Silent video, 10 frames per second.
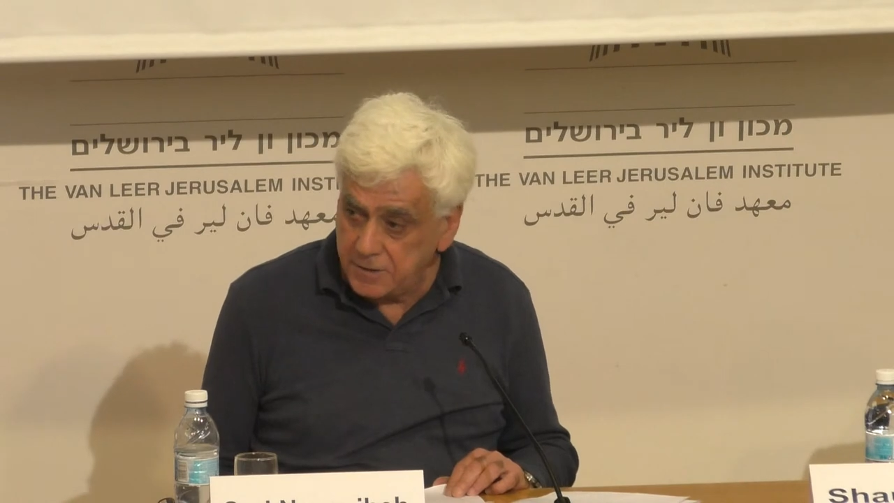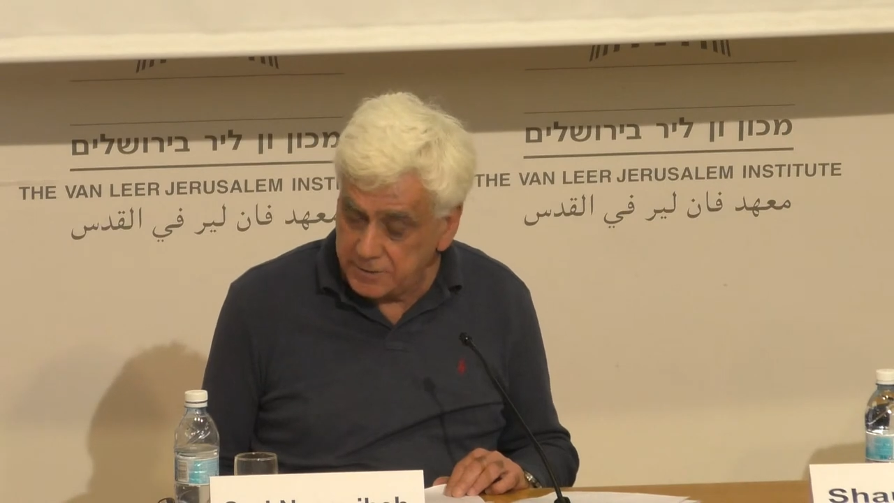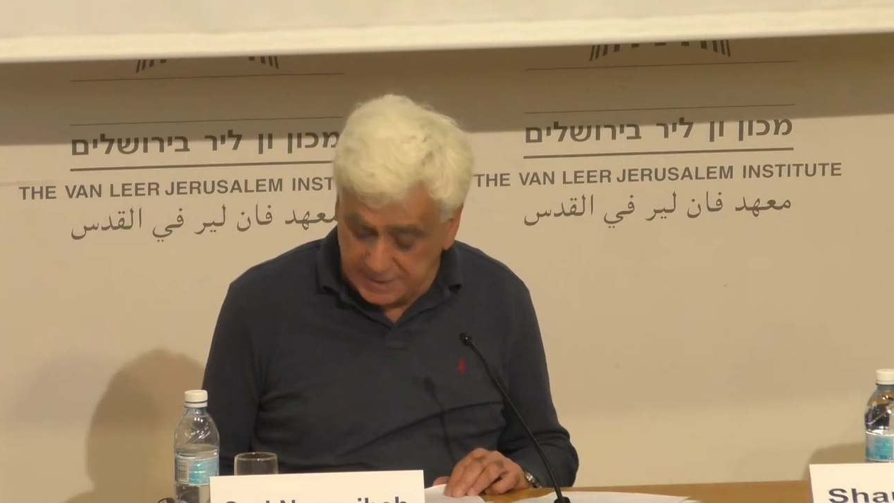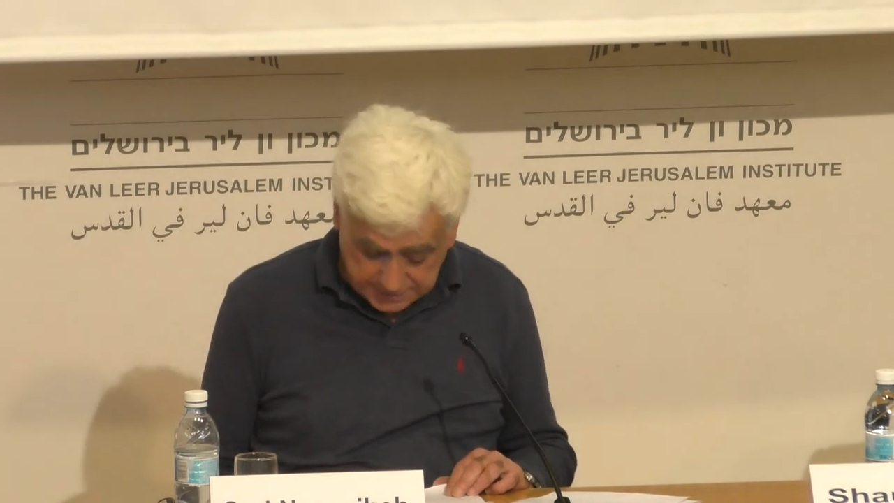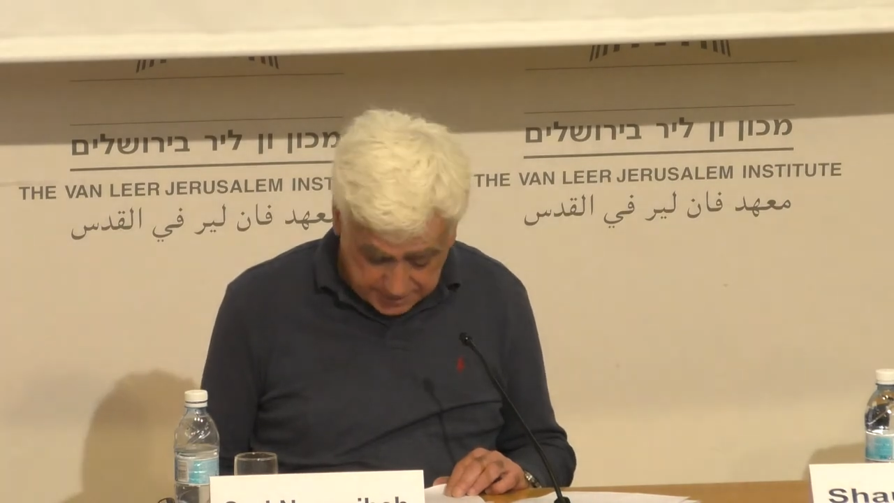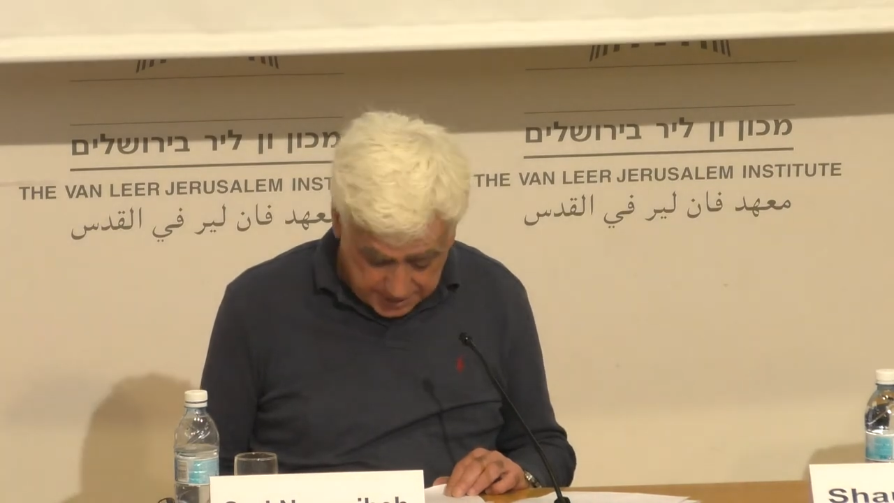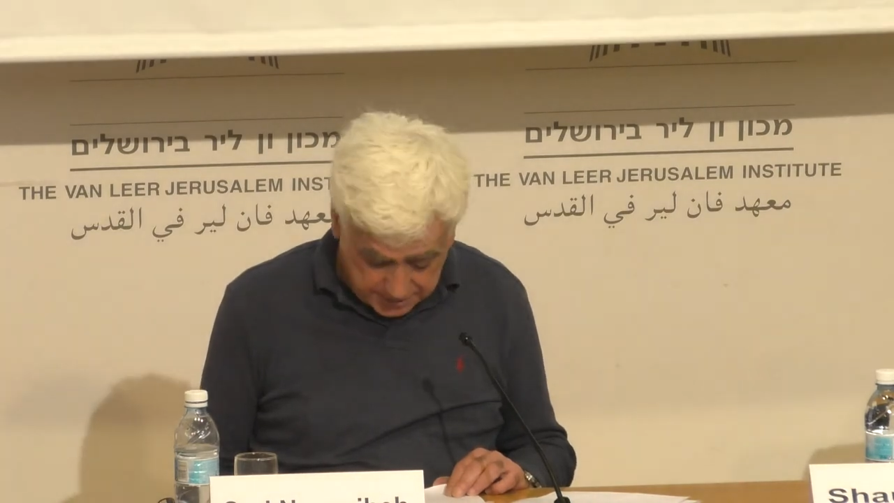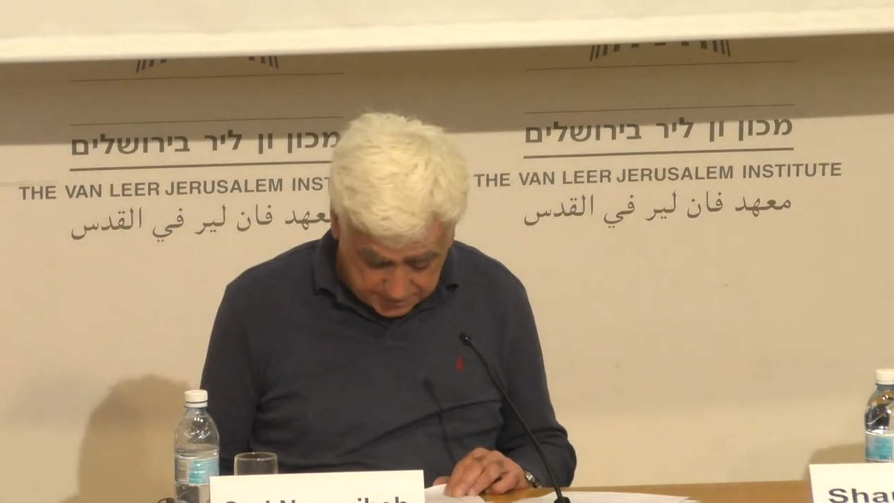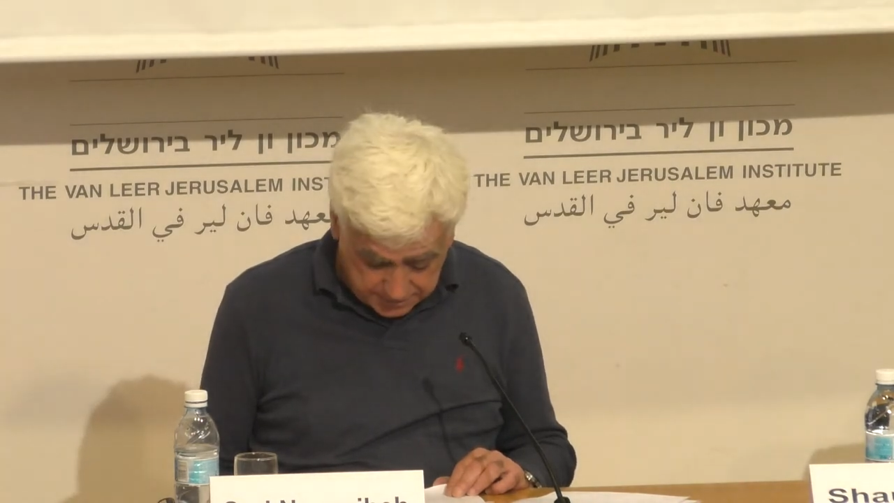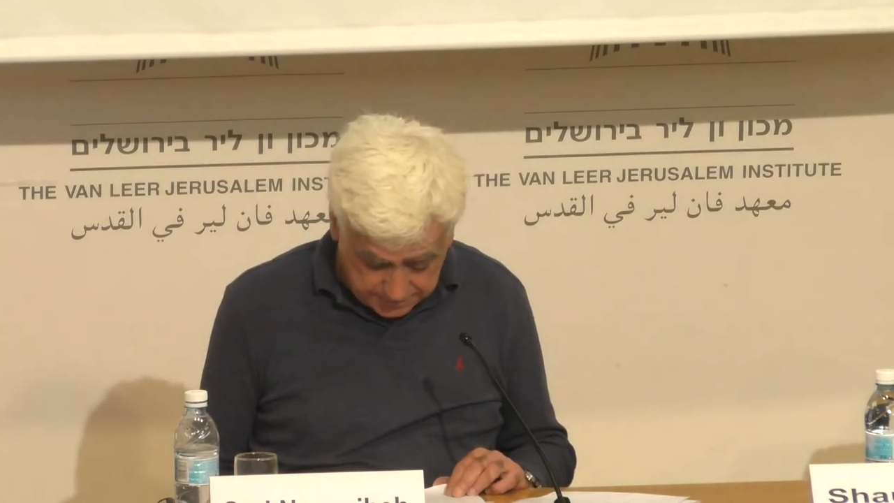or
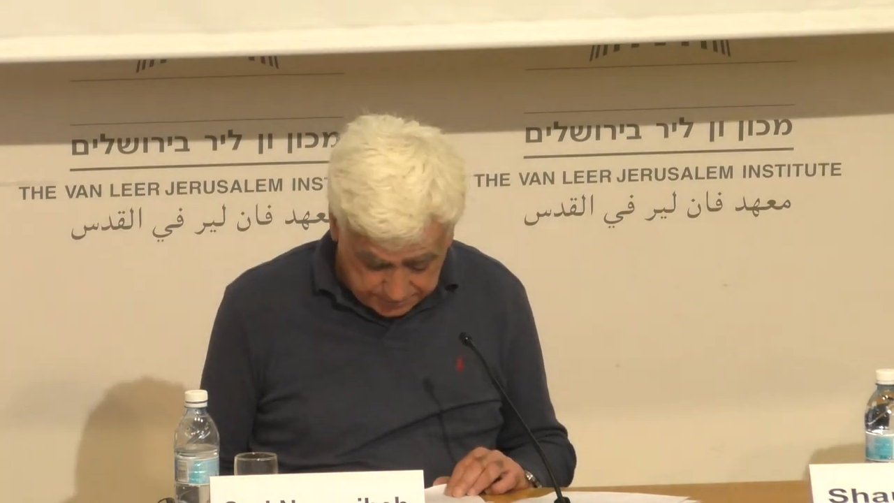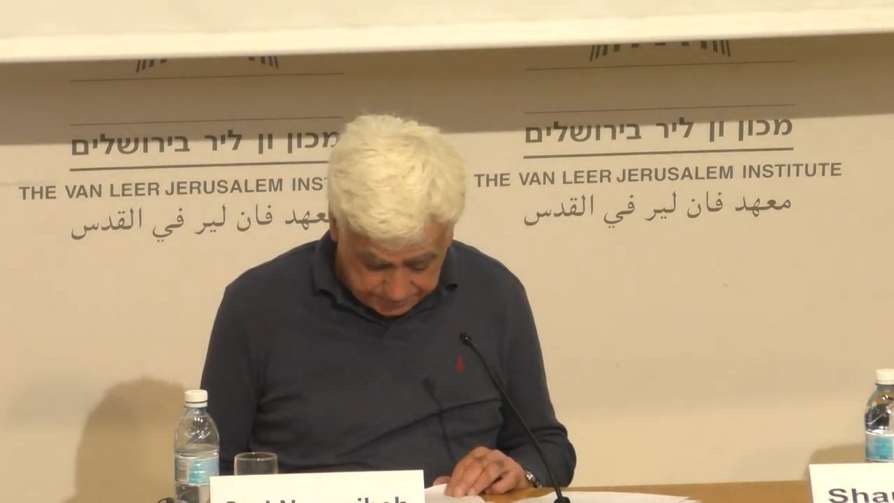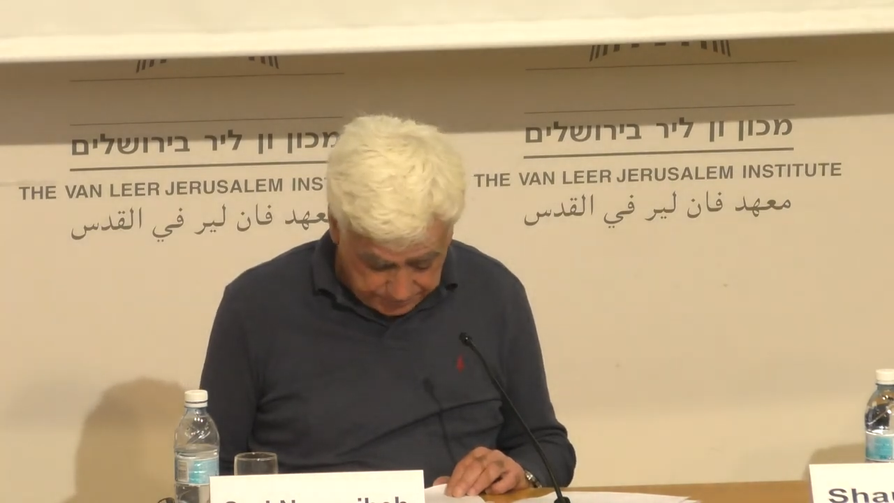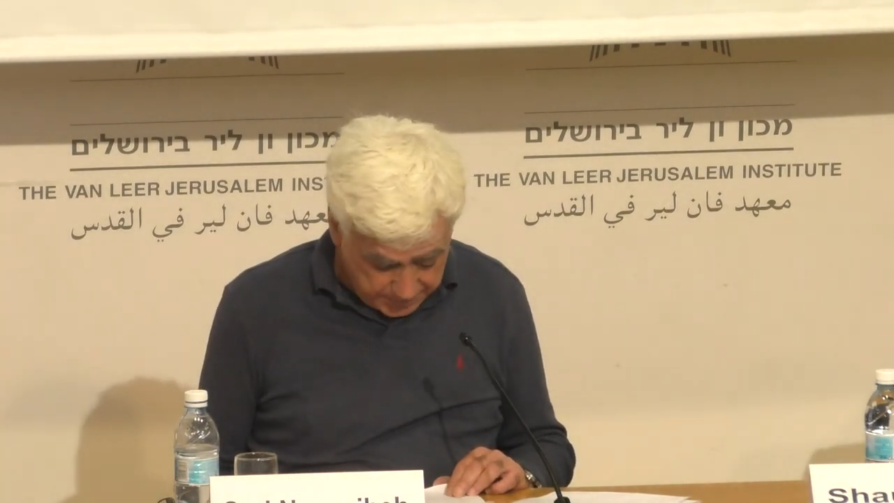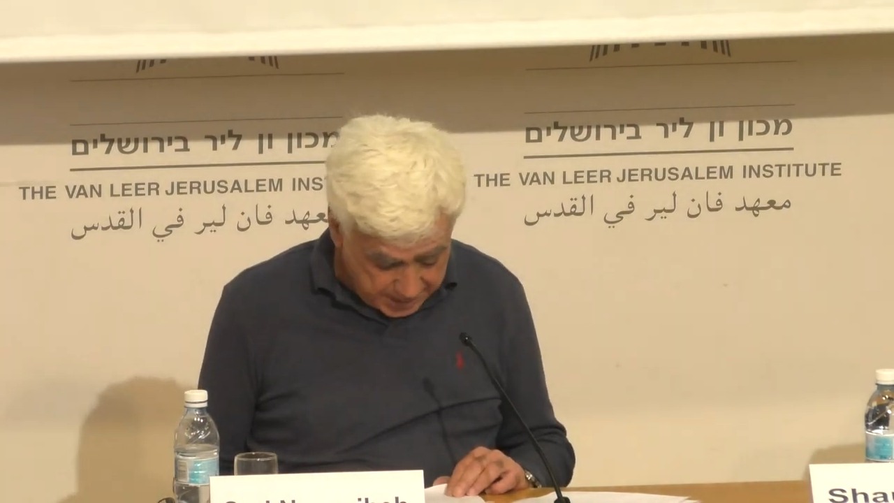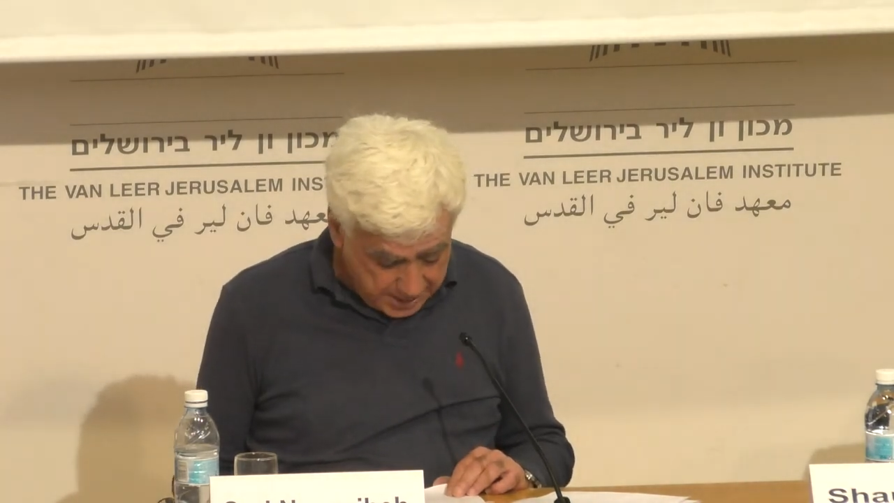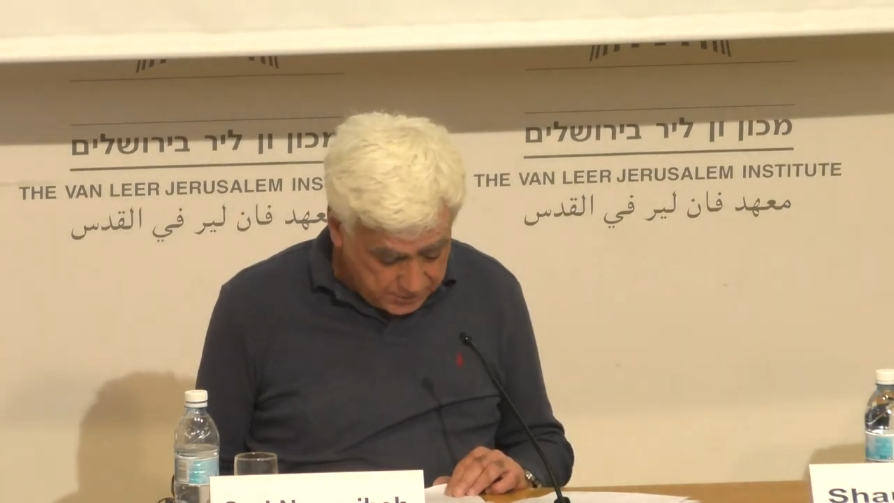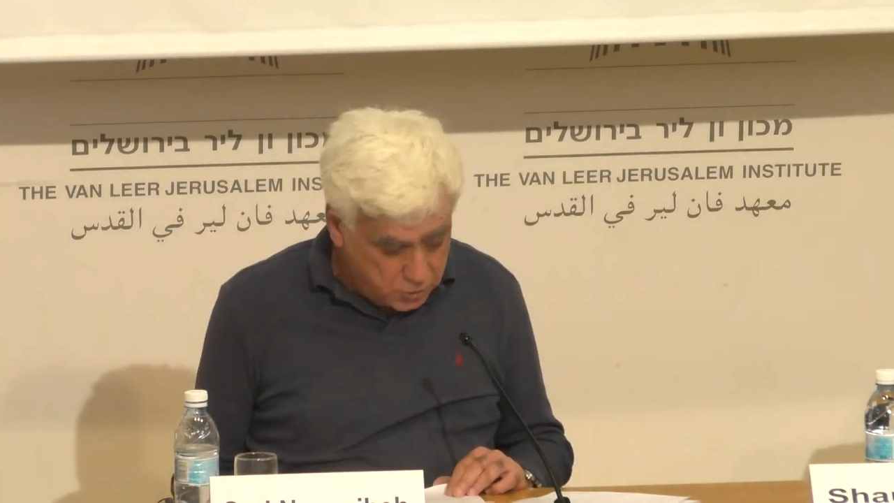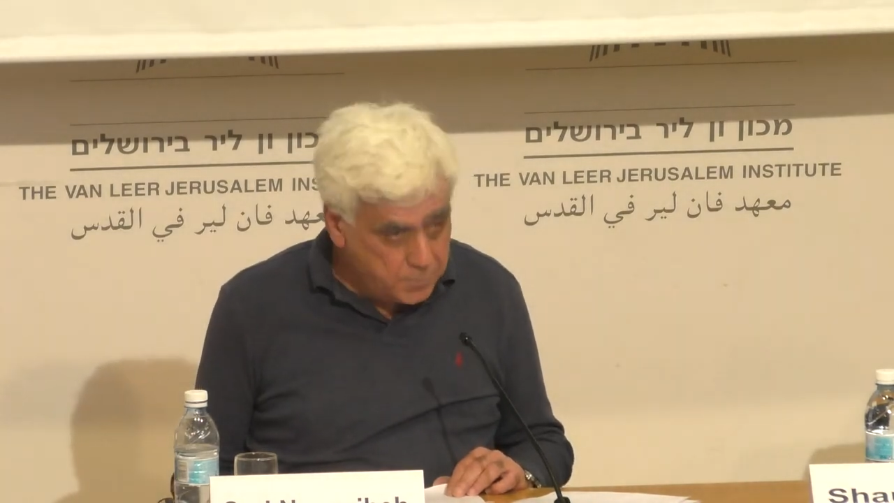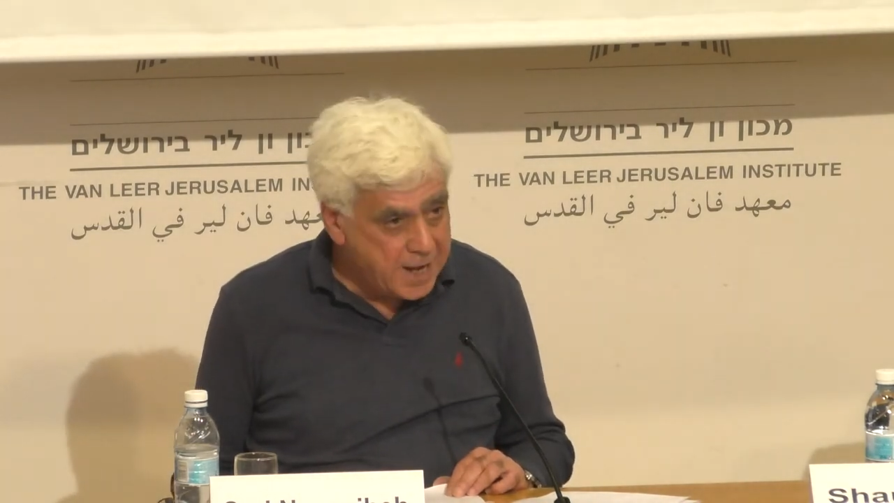disconnected.
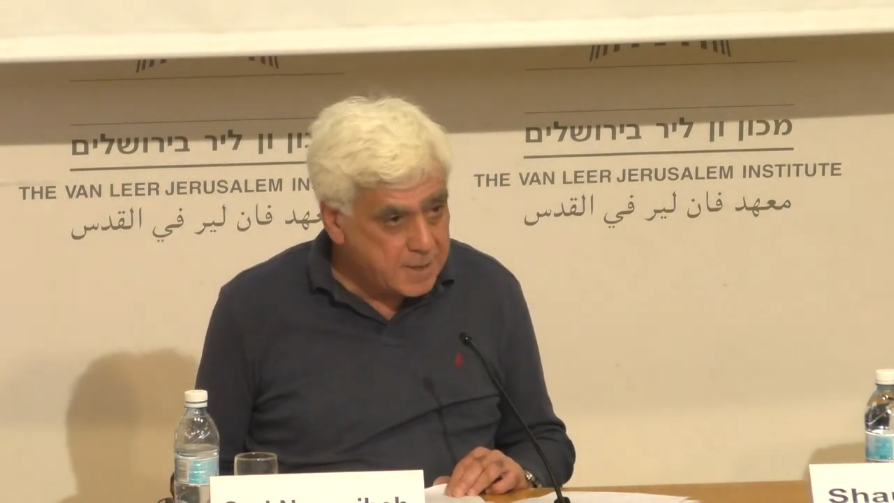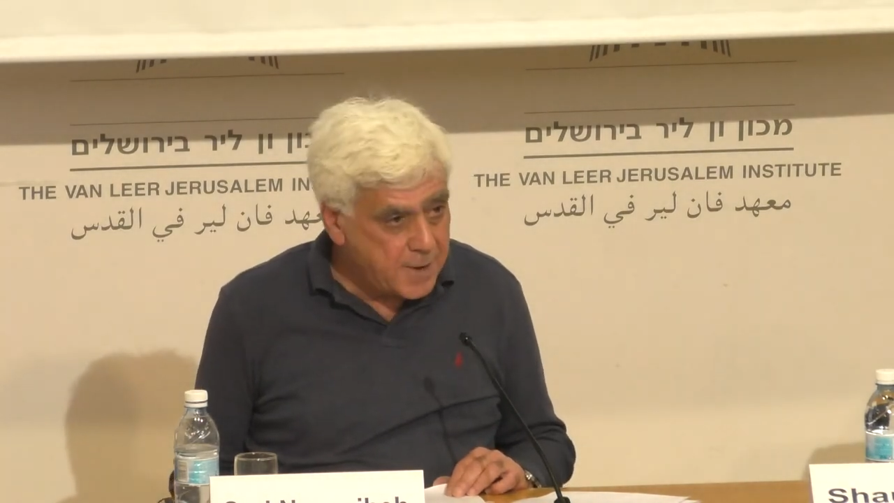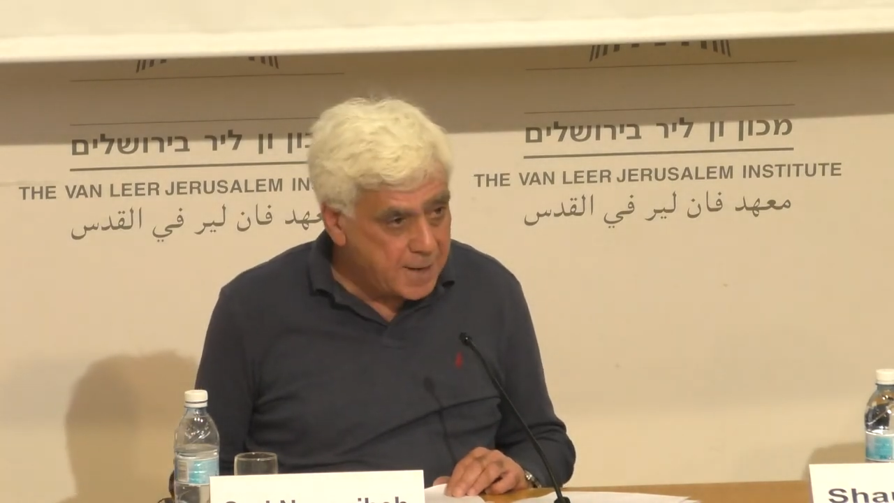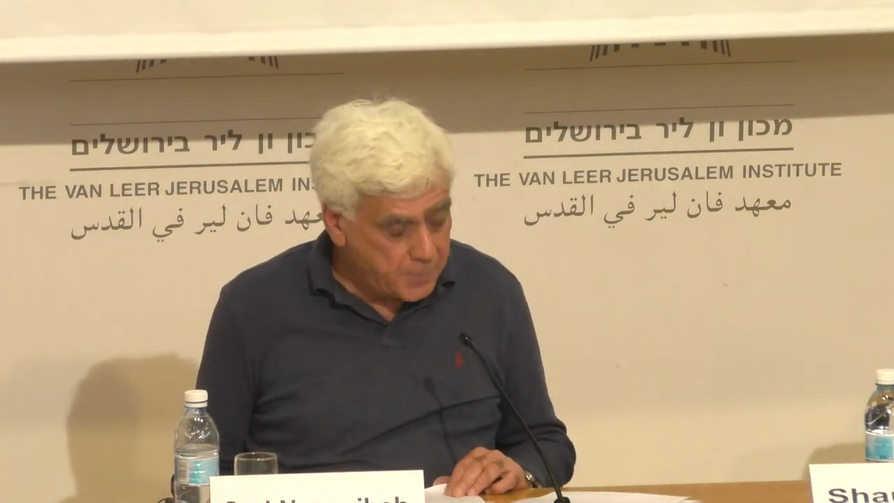To make my